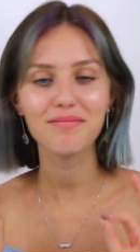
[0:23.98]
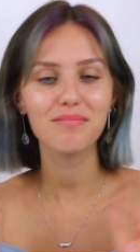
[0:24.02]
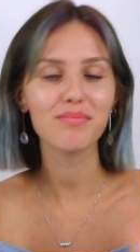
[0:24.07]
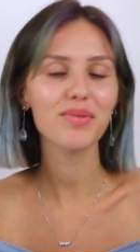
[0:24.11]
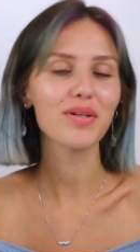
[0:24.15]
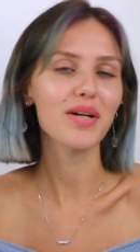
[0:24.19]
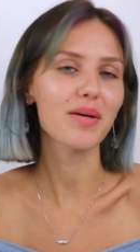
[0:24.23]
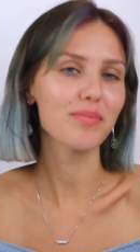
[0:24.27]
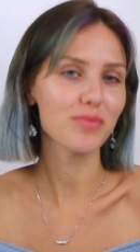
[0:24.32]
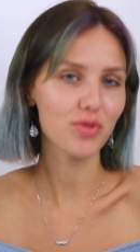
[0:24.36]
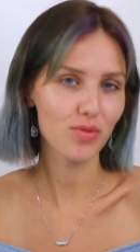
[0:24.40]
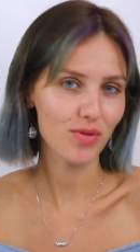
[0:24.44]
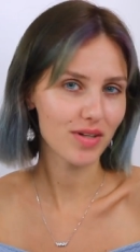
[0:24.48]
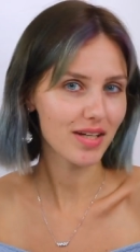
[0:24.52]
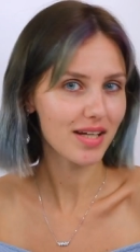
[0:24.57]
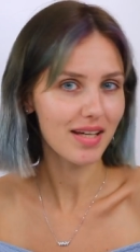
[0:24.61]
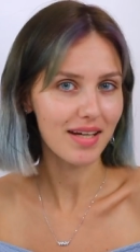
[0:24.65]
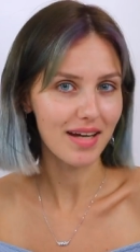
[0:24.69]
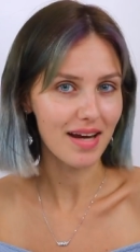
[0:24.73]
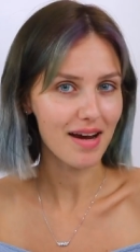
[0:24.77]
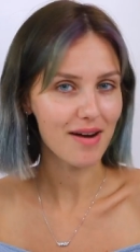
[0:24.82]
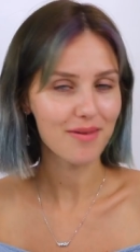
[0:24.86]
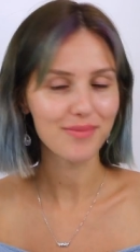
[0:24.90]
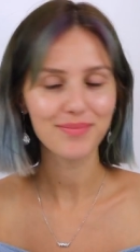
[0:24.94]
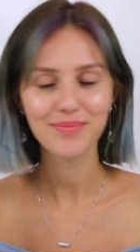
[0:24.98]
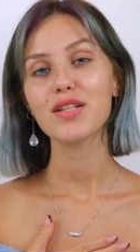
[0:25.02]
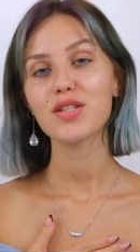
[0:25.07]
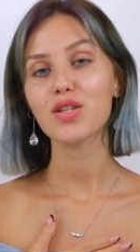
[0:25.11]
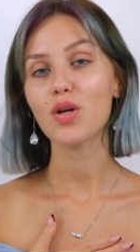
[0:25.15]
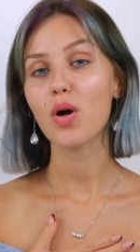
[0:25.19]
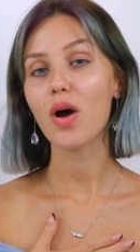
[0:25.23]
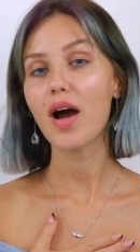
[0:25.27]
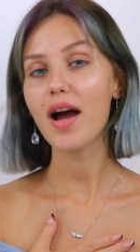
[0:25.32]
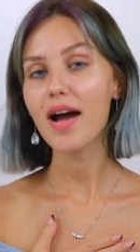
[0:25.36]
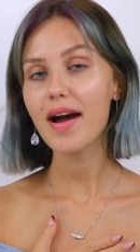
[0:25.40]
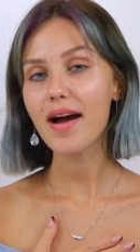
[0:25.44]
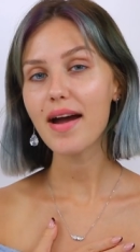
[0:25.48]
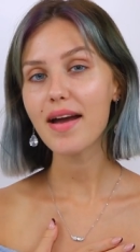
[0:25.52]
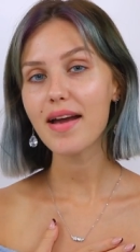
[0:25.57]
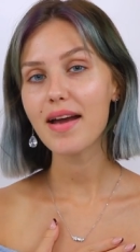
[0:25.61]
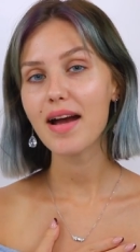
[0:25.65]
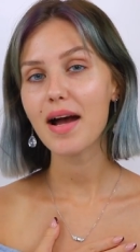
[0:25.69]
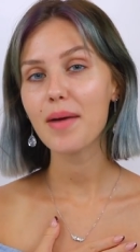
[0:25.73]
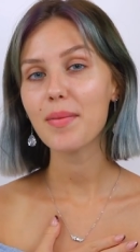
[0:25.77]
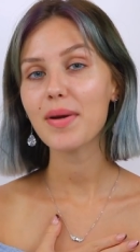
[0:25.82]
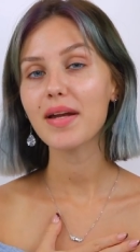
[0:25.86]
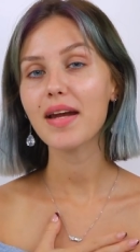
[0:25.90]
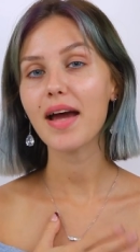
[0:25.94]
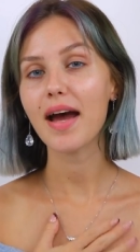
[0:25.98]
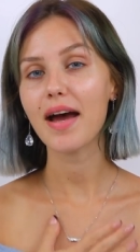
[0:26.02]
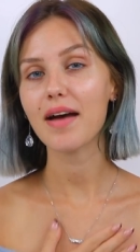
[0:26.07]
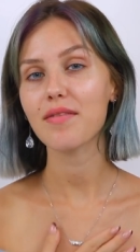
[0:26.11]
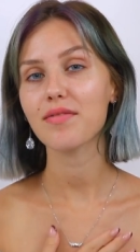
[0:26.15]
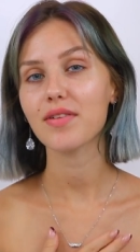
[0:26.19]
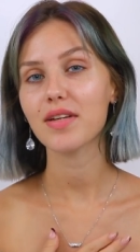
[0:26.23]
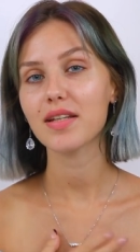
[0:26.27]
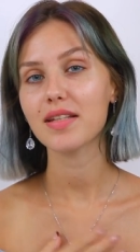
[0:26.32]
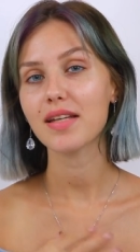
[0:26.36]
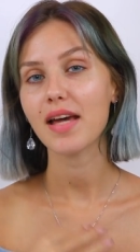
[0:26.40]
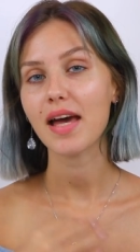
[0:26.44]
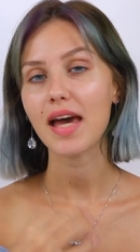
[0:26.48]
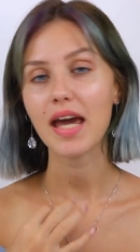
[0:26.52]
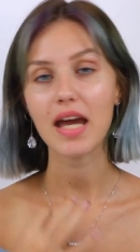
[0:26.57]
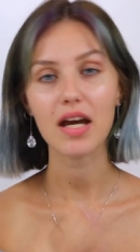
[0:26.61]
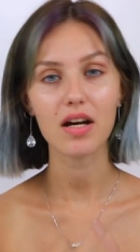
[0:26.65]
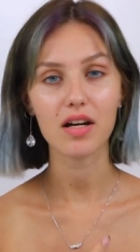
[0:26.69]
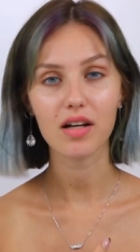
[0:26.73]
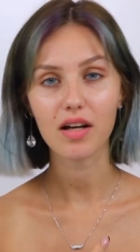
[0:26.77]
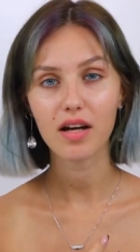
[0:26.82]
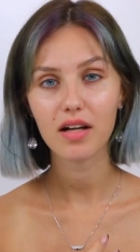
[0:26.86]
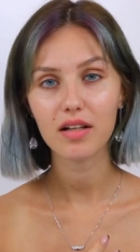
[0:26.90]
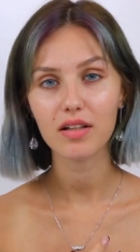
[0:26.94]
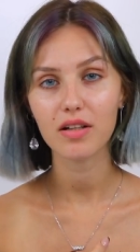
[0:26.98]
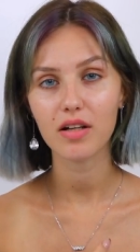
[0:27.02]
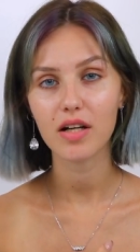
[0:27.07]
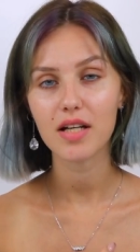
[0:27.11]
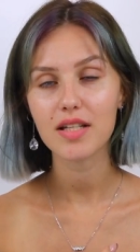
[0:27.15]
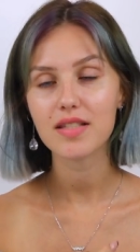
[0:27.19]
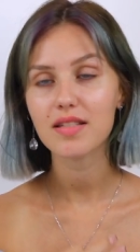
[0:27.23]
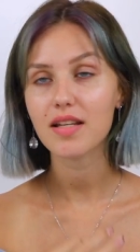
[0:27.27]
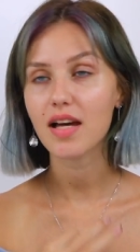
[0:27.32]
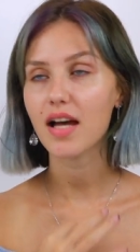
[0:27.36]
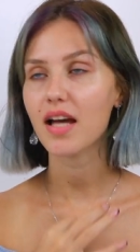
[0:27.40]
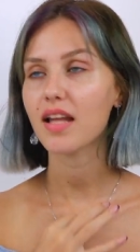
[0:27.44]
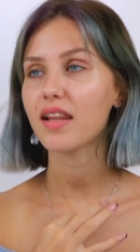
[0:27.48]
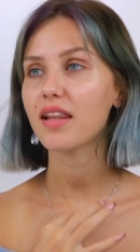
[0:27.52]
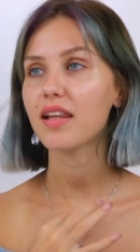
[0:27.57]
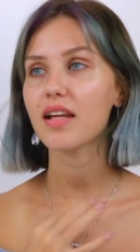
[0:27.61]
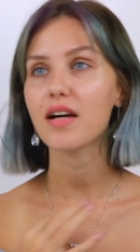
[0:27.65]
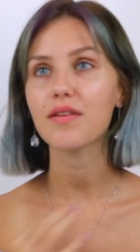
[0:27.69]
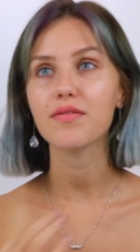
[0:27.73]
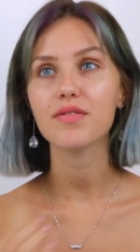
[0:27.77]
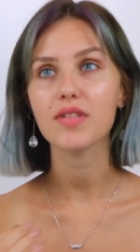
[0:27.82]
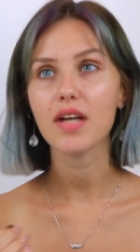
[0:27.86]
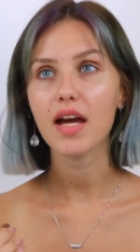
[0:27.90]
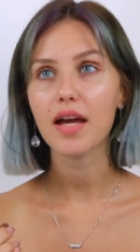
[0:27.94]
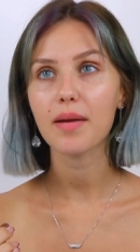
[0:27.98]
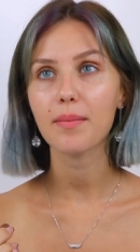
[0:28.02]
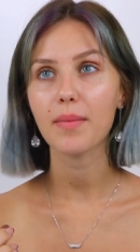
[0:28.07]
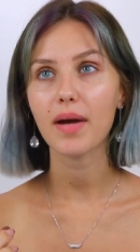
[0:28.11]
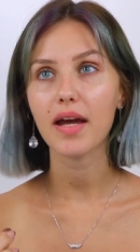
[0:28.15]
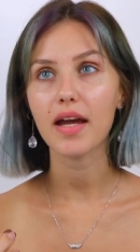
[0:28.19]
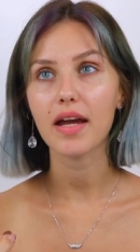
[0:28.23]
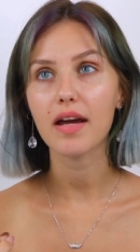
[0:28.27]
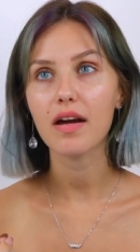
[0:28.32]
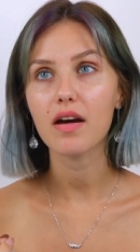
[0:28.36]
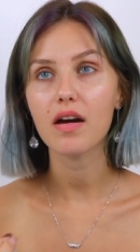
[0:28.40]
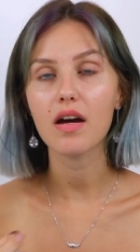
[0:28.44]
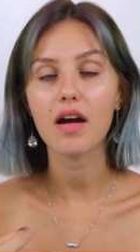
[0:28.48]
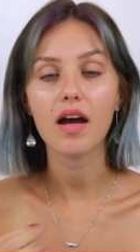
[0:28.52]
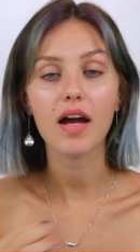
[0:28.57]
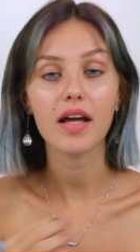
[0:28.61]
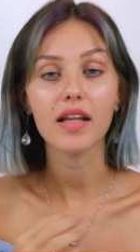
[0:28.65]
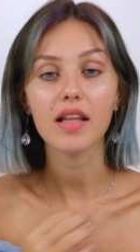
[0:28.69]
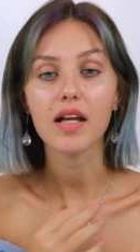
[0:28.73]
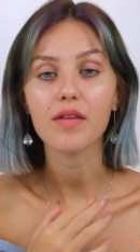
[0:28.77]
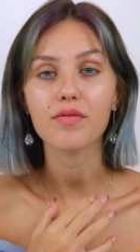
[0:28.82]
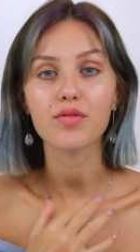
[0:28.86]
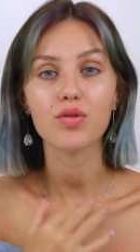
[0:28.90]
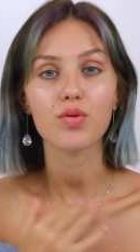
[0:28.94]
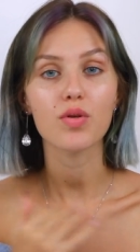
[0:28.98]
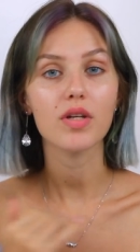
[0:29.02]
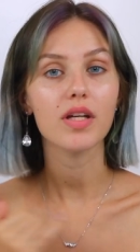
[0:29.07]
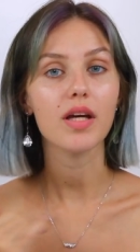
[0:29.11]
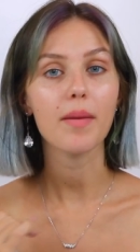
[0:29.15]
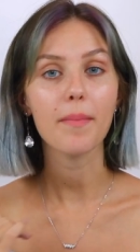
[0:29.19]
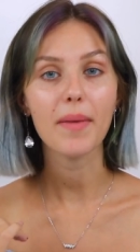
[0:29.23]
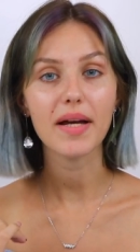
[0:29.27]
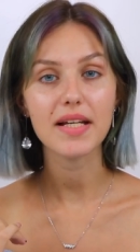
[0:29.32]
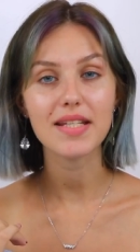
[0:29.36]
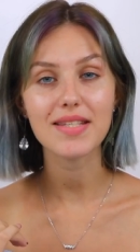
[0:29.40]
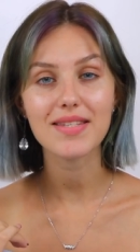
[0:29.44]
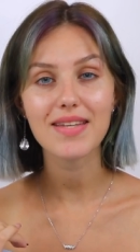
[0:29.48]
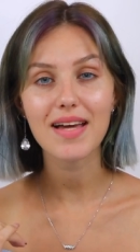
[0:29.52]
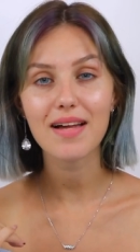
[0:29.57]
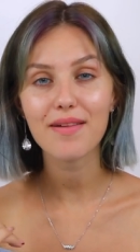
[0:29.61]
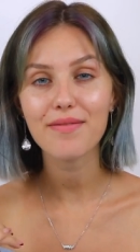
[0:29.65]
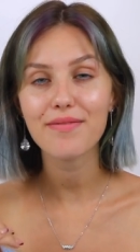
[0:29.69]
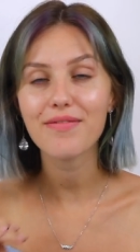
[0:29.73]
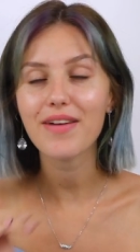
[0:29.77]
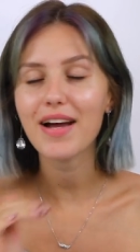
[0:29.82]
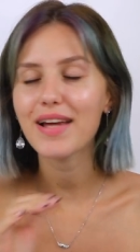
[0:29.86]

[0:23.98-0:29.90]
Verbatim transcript: but I'm doing it now. So I am an avid hair colorist. I love dyeing my hair. I love doing it myself.